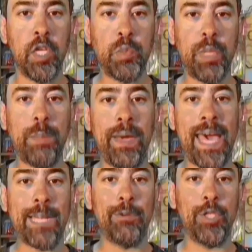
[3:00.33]
played by
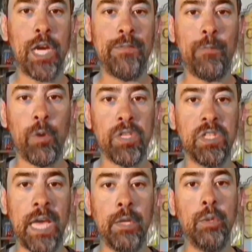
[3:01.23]
actor John Forsythe
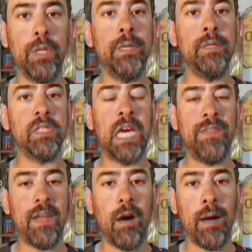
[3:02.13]
who is kind of at
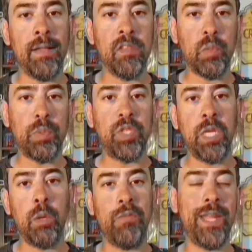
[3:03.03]
odds with Pacino
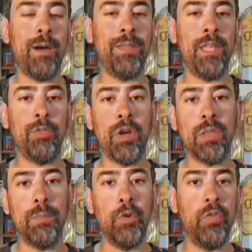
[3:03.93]
every now and then throughout the
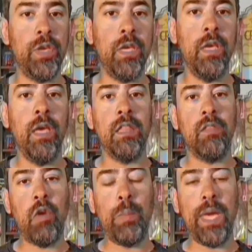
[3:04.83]
movie. At the very
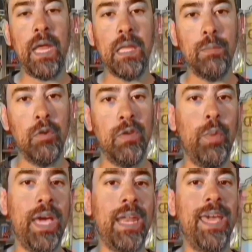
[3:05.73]
beginning of the movie, we kind
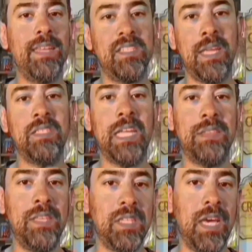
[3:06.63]
of get a sense that these
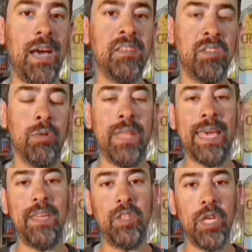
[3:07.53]
guys don't like
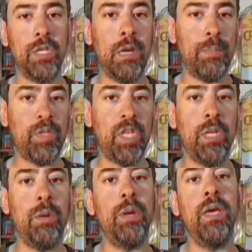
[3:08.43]
each other, and Pacino
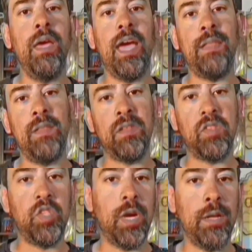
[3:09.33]
and this
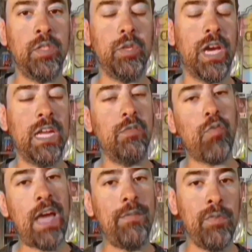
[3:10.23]
judge, they're kind of
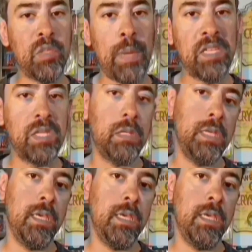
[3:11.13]
rivals basically.